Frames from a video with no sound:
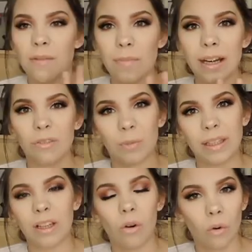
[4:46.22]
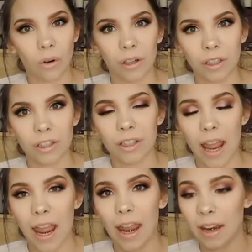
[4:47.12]
made it really orange,
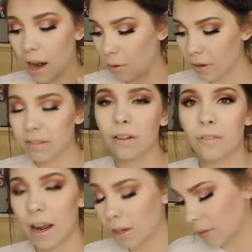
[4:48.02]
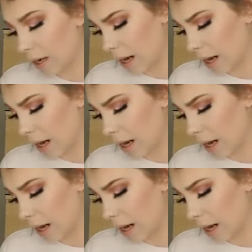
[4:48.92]
and I wasn't a fan of it,